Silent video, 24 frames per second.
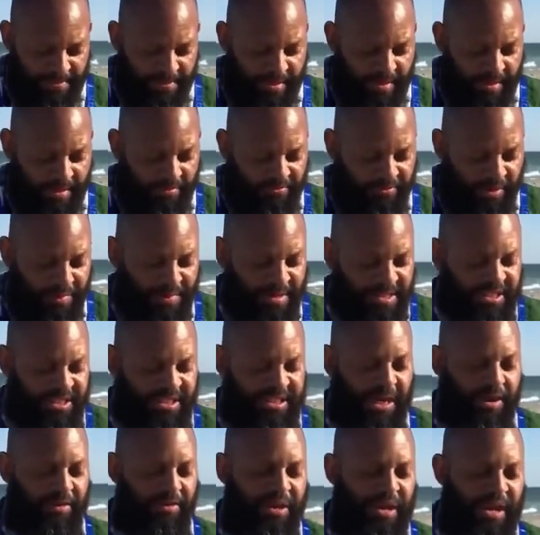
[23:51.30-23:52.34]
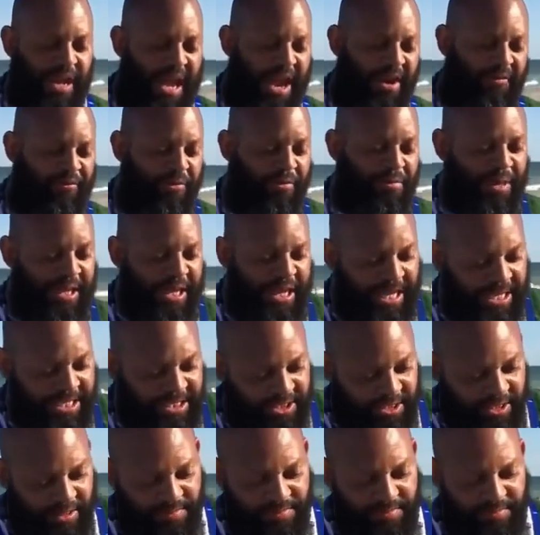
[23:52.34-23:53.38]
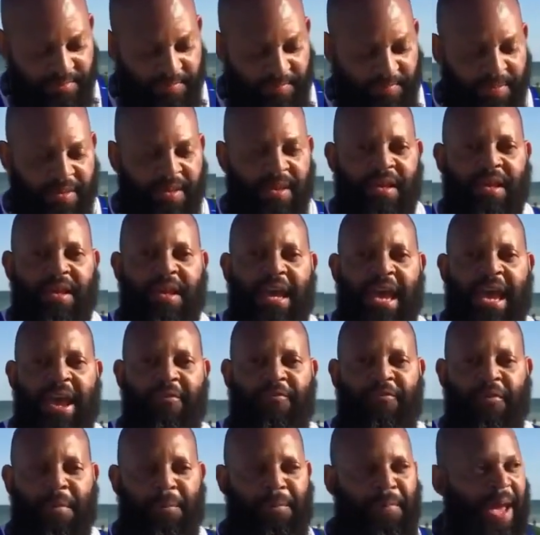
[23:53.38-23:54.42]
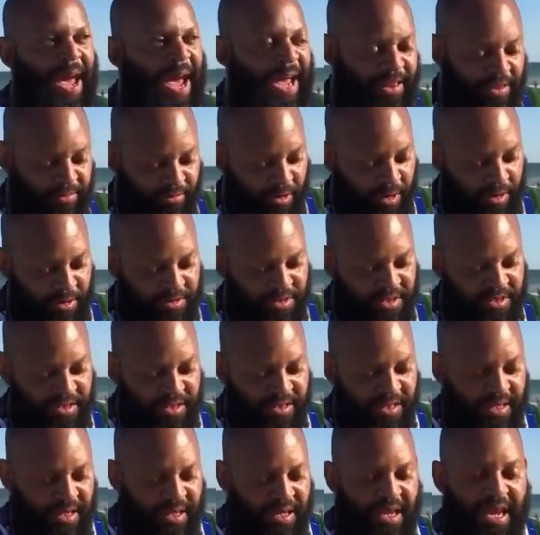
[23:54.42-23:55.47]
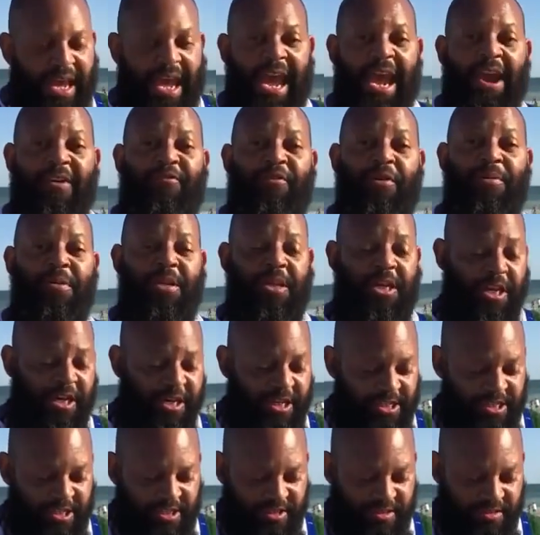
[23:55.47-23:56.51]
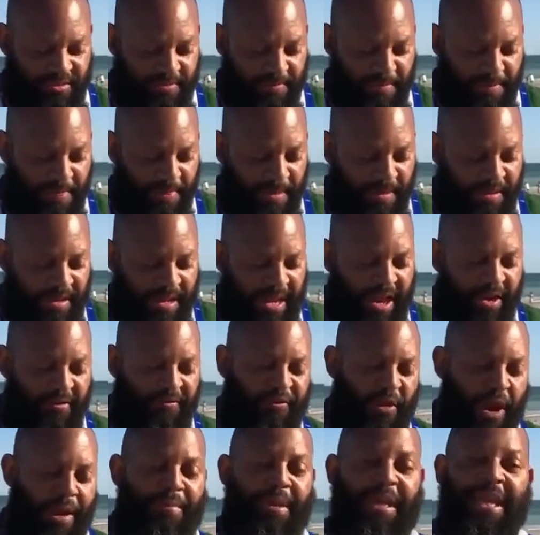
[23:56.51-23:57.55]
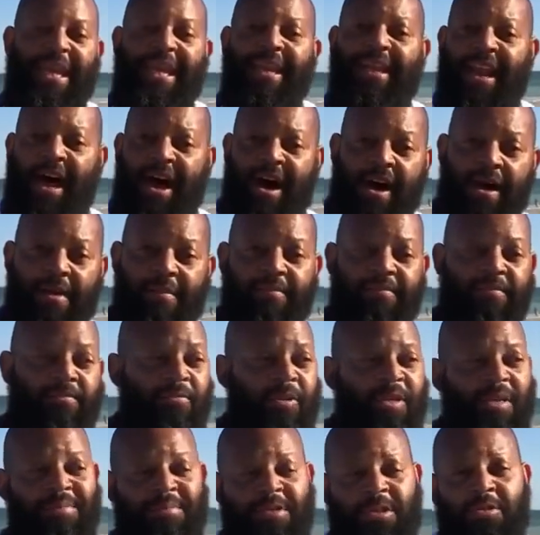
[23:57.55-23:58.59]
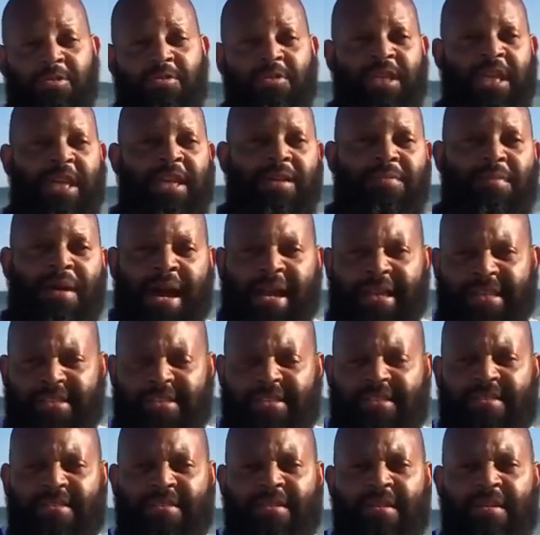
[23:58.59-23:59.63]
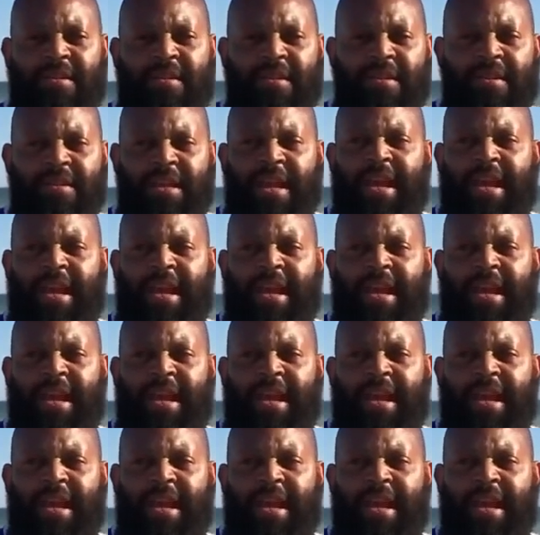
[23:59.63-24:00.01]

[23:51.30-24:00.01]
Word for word: From Assyria and from Egypt and from Pathros and from Cush and from Elam. Wouldn't them dudes Elamites? Yeah,